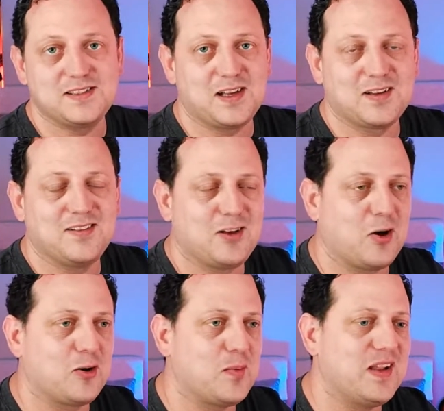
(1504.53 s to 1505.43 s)
I
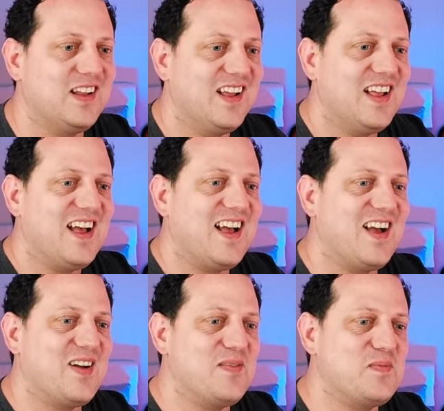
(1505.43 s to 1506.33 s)
can't comment,
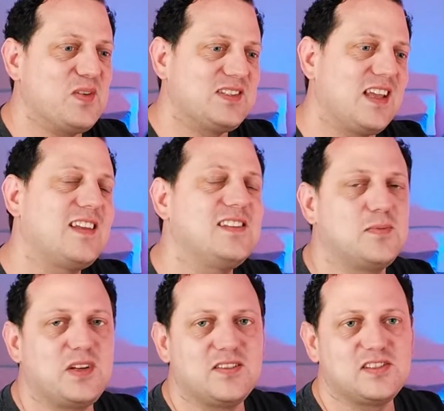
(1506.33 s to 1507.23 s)
but taking
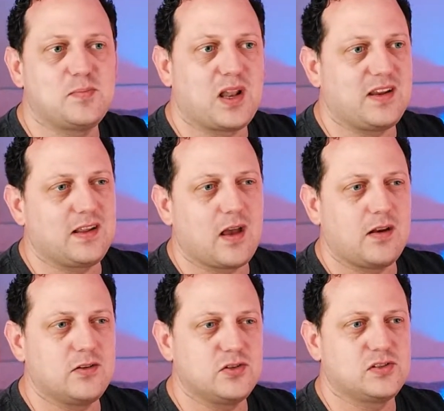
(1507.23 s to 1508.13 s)
somebody else's plan and kind
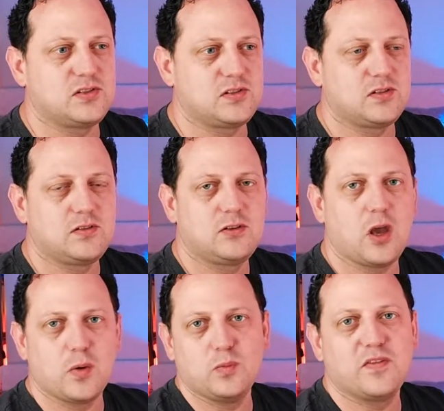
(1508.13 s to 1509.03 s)
of just
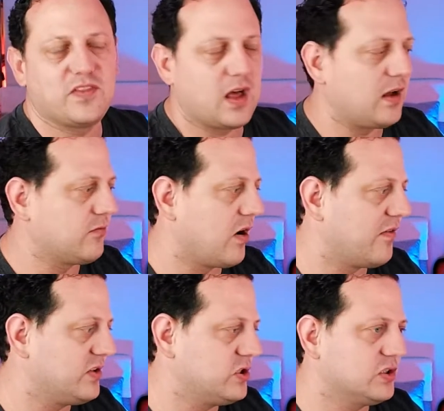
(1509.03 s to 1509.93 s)
going with that. I'd
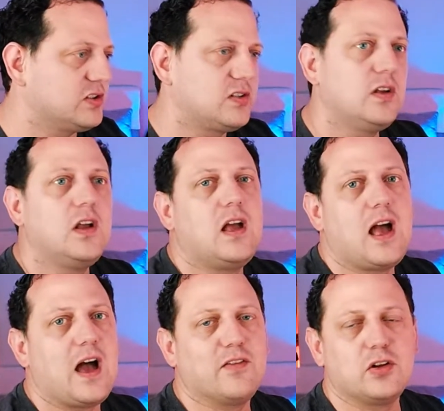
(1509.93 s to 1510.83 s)
rather just
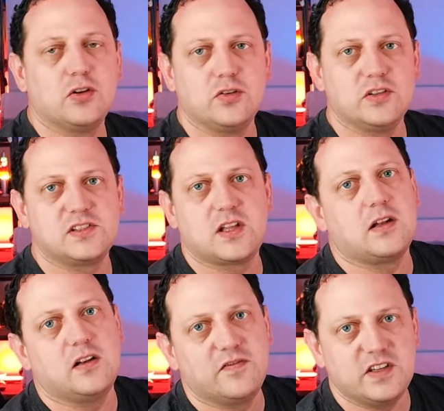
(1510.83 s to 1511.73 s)
have a good
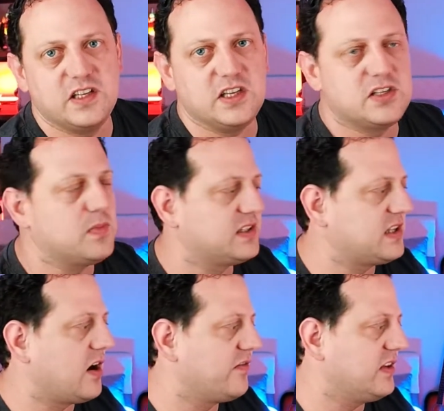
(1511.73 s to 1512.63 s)
understanding of the niche
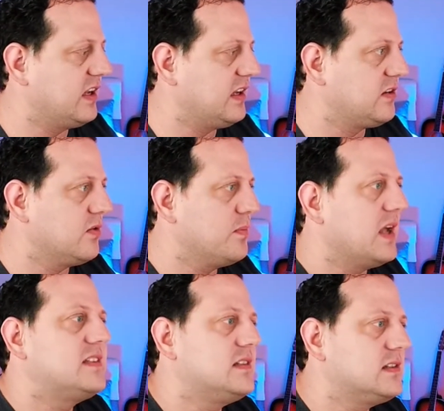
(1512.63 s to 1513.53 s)
myself and
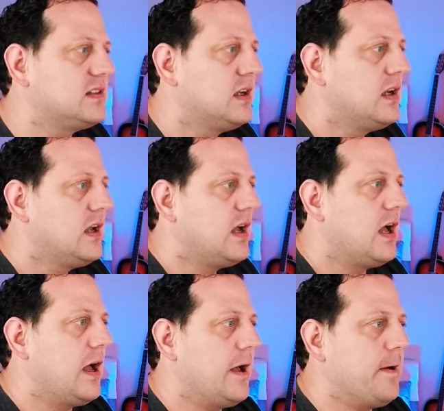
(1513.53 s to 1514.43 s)
competitors.
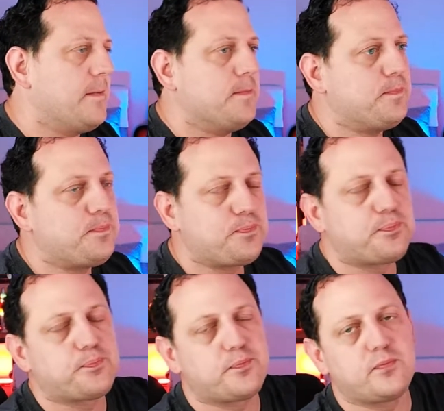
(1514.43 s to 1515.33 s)

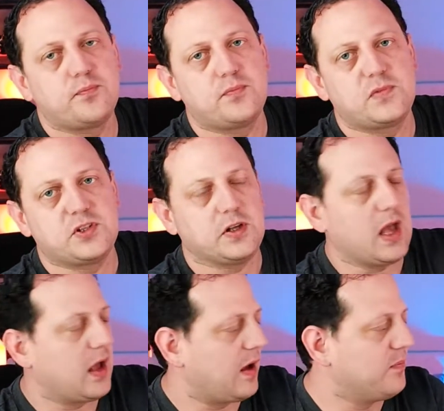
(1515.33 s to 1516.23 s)
So
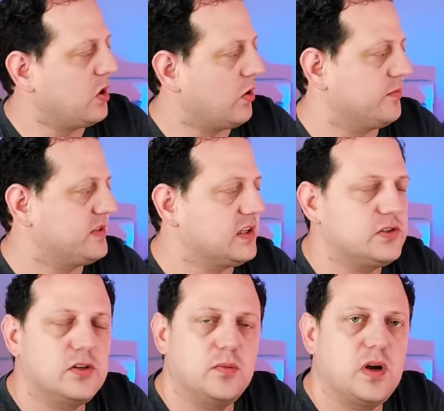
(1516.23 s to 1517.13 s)
yeah, I'm not 100%
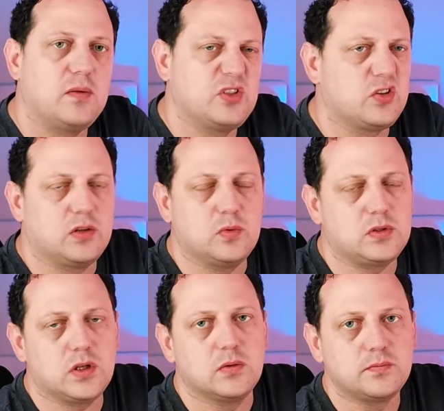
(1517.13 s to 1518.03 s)
sure, but I'm sure they would do.